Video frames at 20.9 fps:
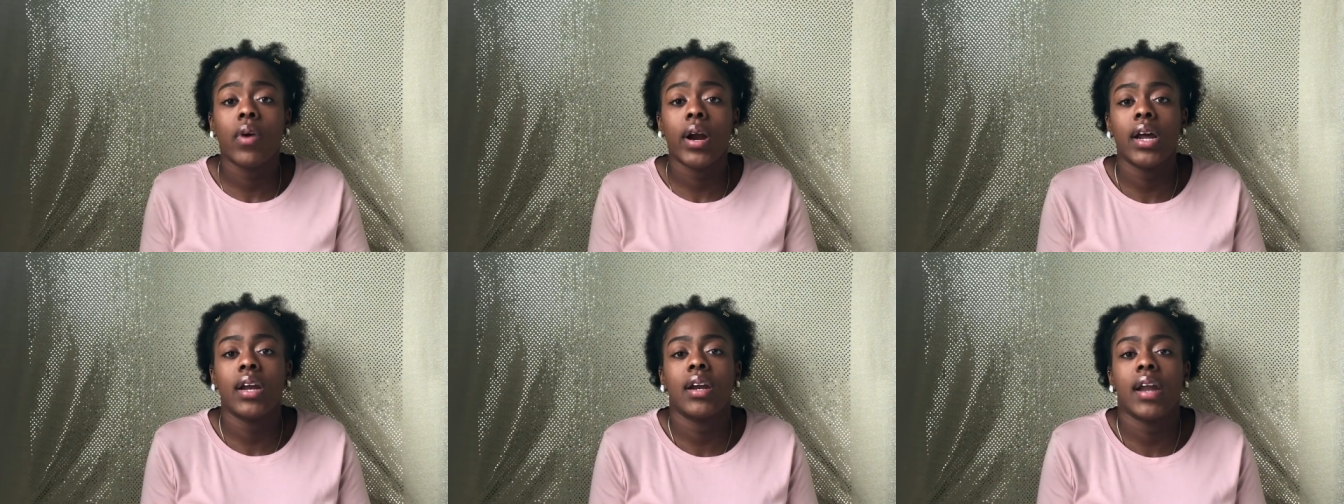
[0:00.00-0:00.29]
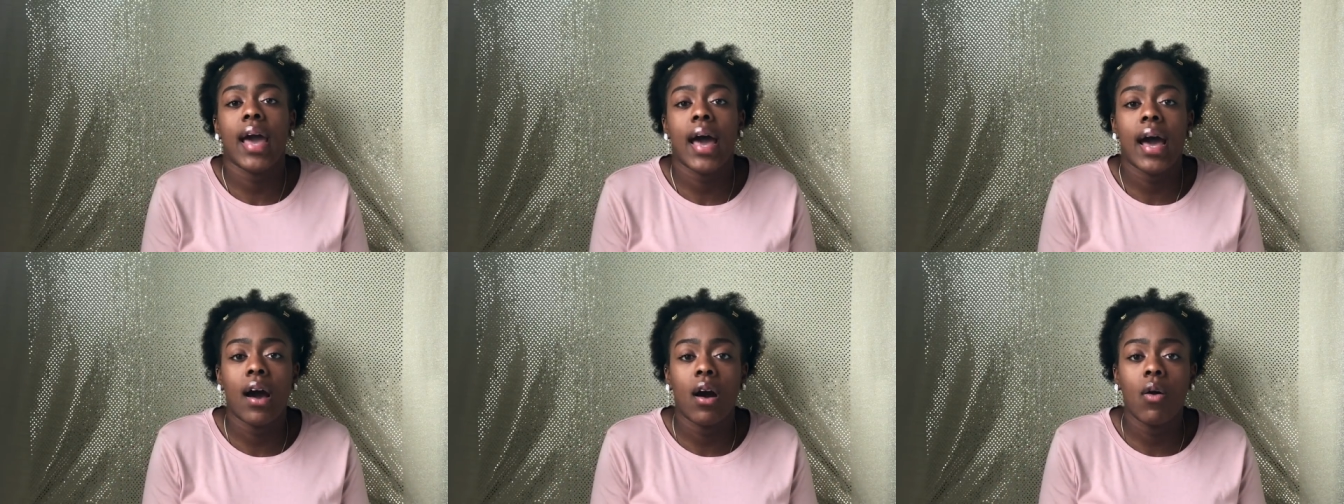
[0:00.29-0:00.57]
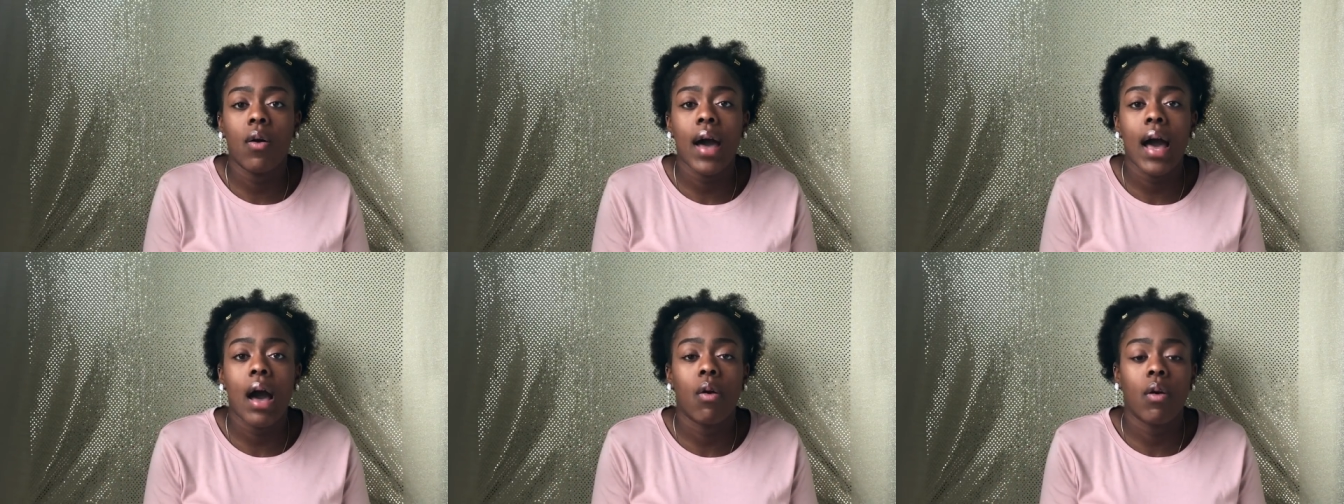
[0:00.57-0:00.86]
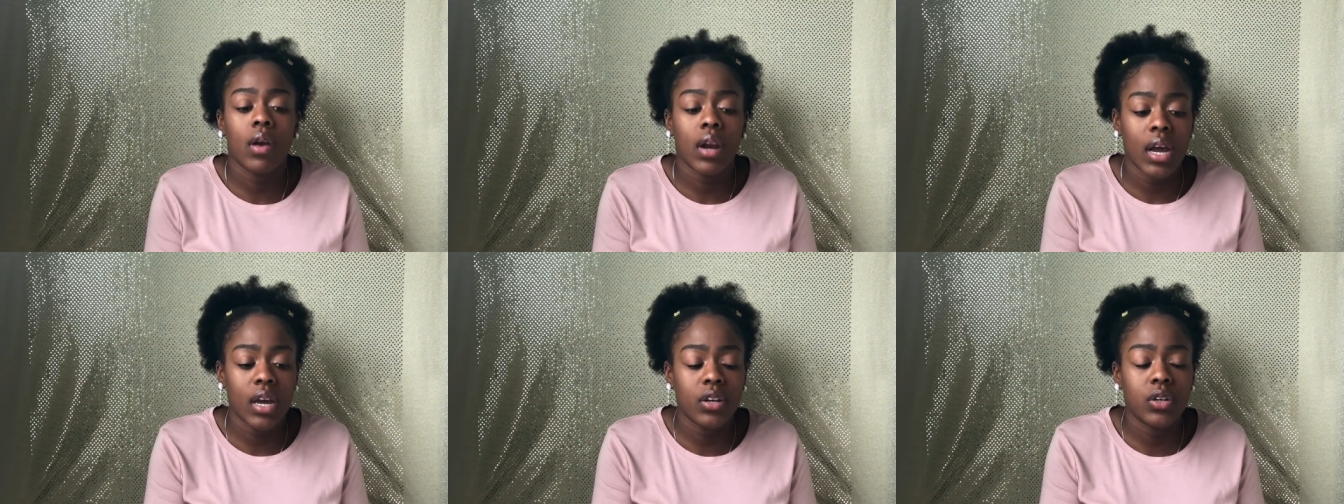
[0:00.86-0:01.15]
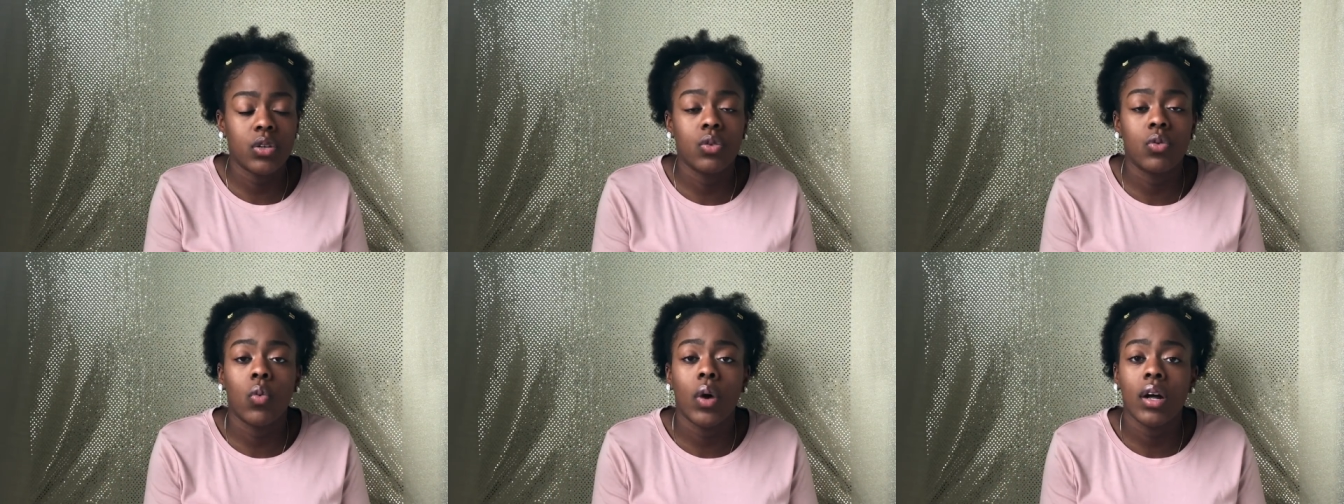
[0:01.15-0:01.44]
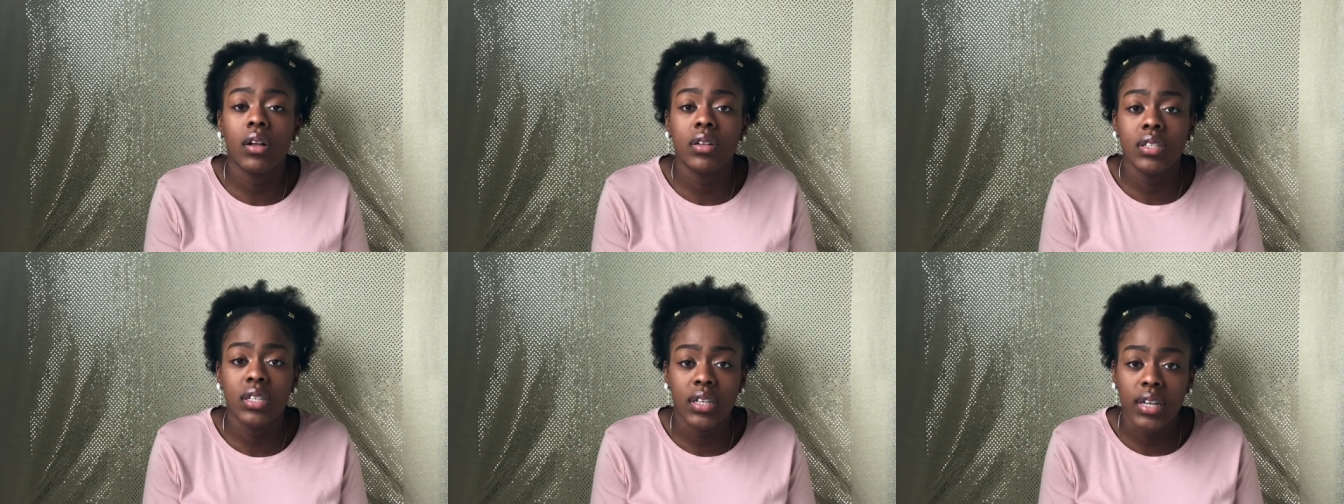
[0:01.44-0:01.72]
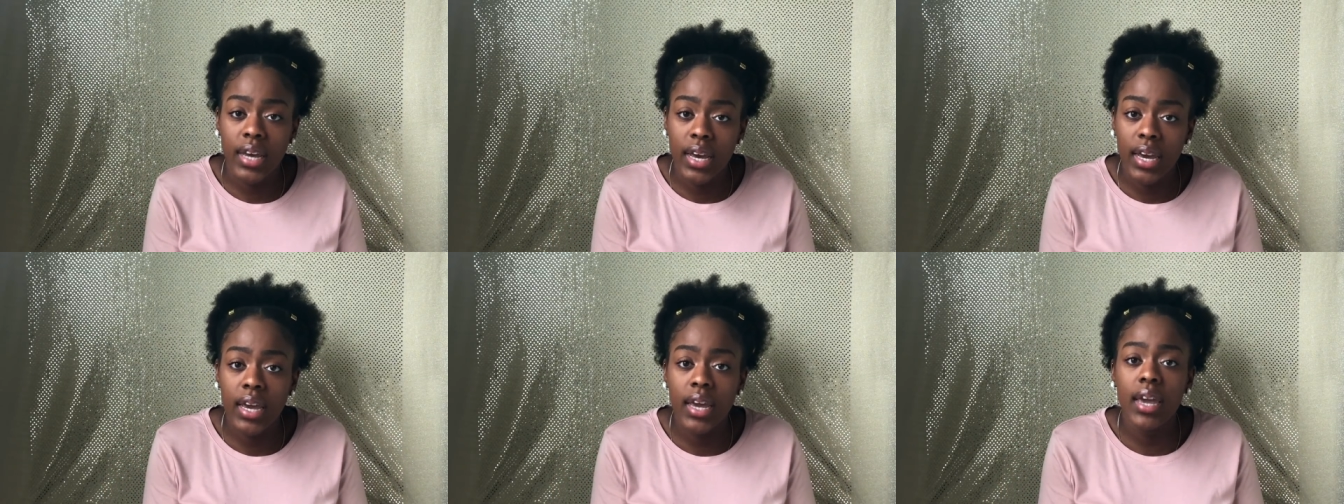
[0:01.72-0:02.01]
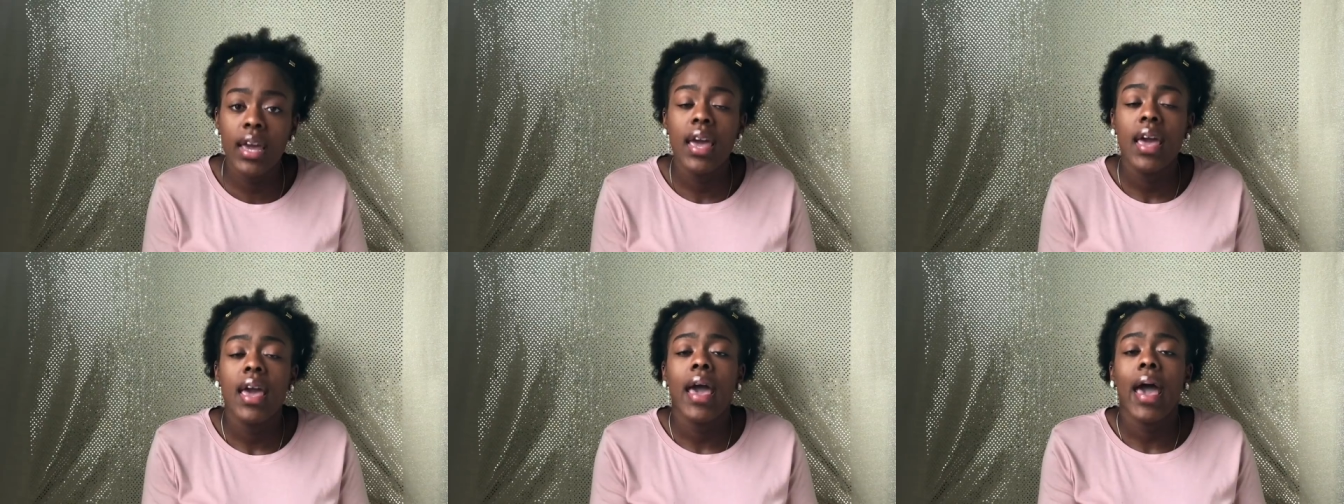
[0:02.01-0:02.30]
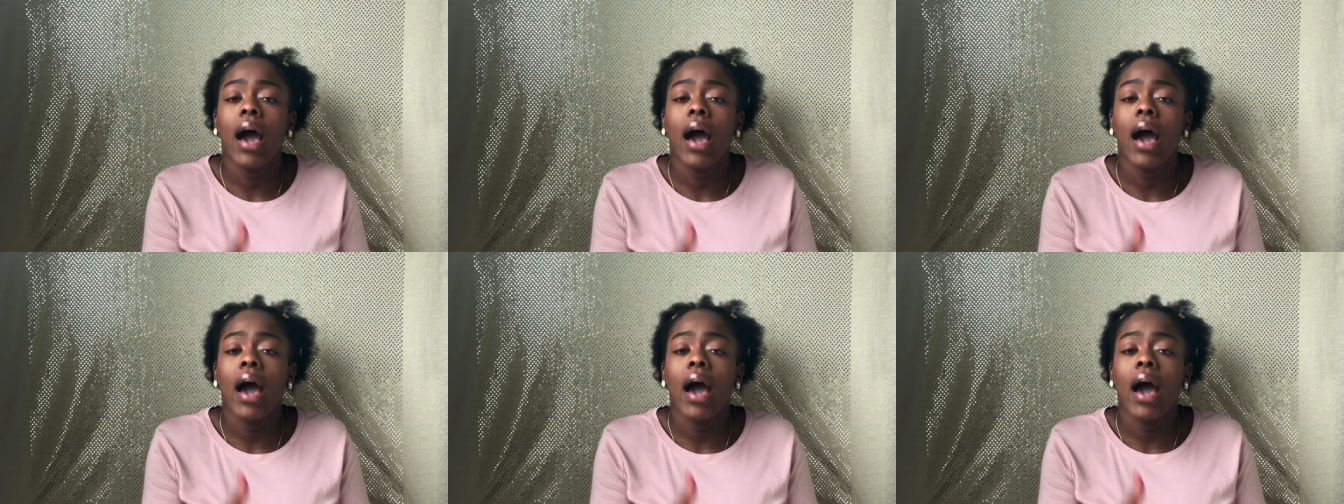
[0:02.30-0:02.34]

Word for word: right now. How can I do well today?